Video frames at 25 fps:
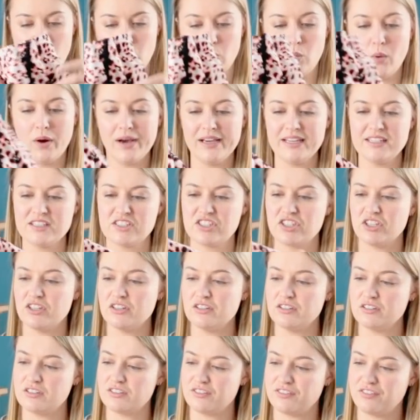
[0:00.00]
white
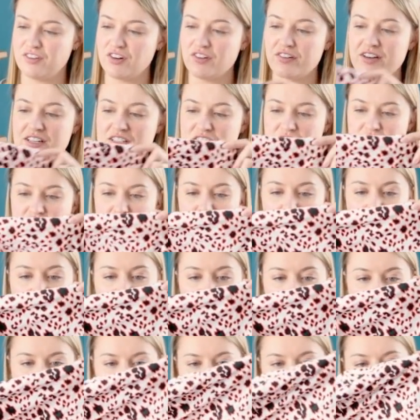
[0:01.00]
and fluorescent
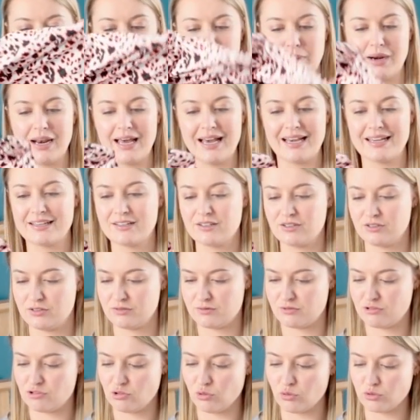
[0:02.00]
orange and black
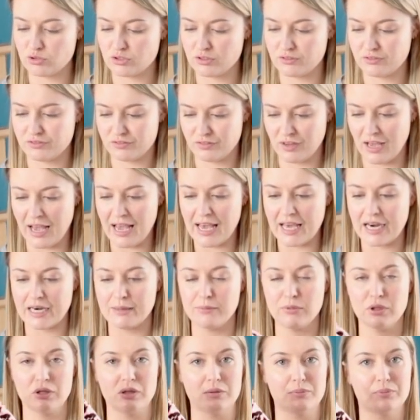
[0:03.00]
sort of
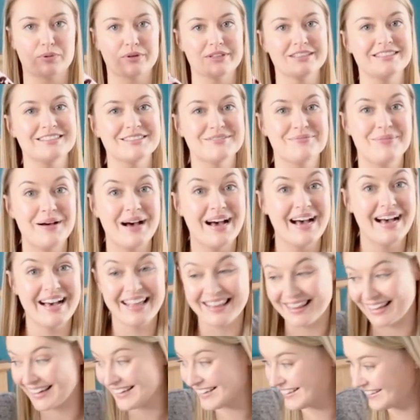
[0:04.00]
animal print
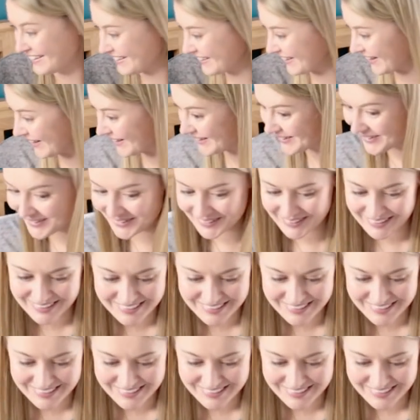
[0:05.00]
pair. They can go.